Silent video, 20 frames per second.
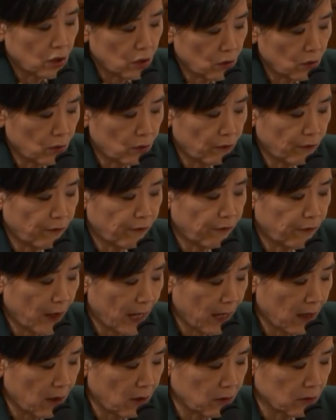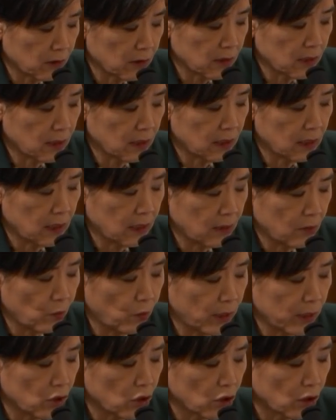you found
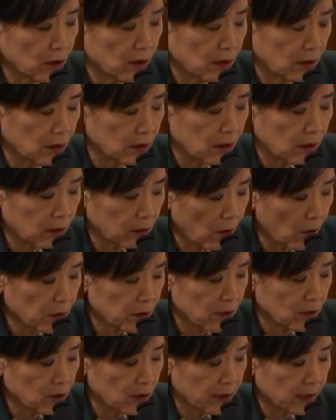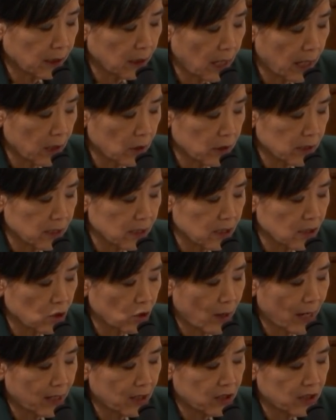when you took a closer look at IRS's
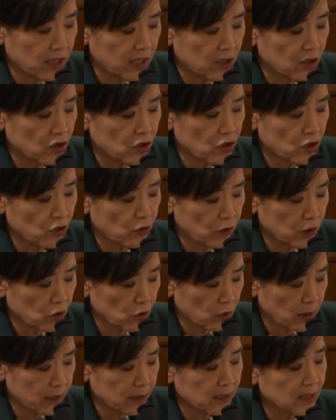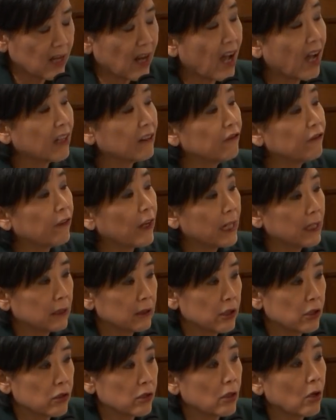strategy to address
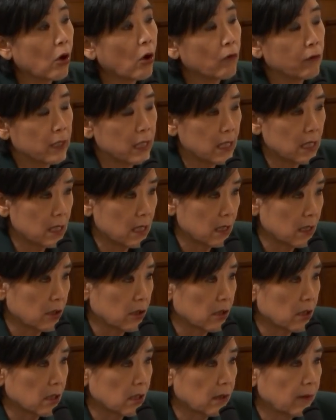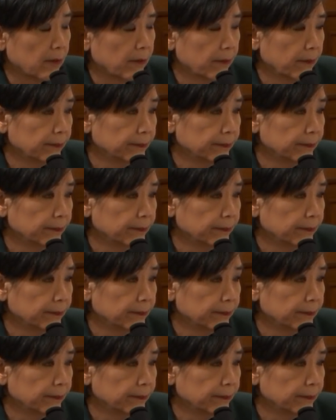non-filers over the years?